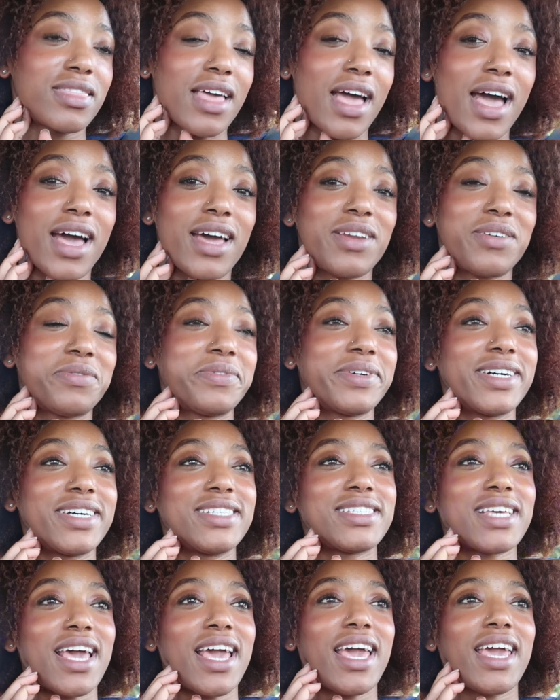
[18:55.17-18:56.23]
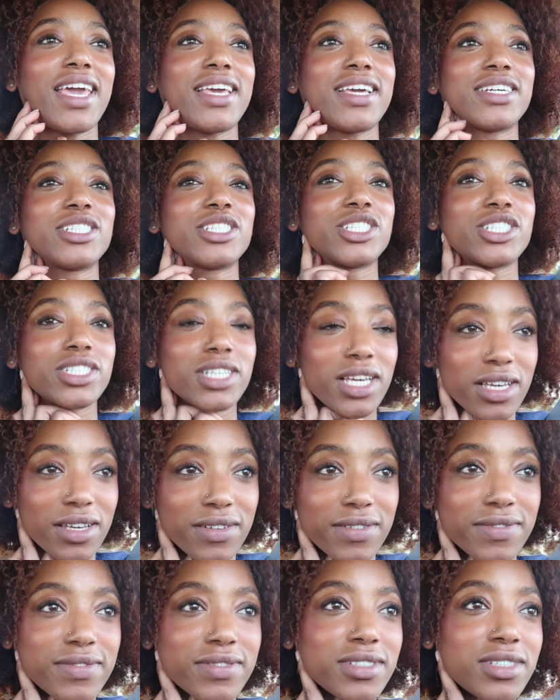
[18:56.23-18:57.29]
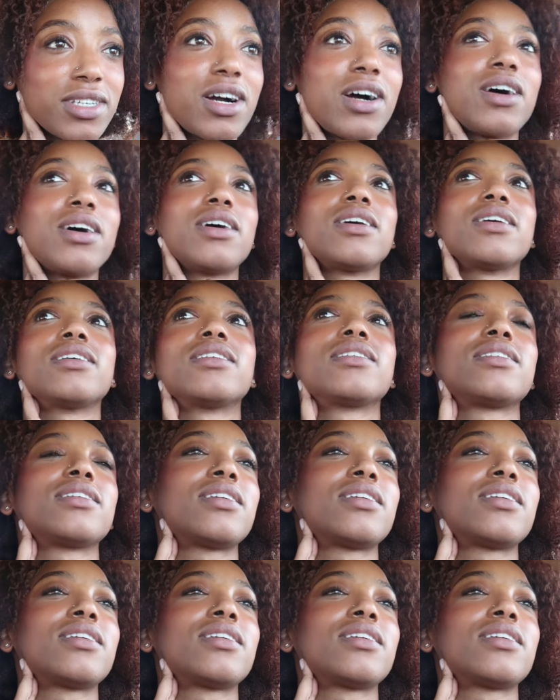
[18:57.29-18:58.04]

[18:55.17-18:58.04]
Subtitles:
That was a shift, y'all.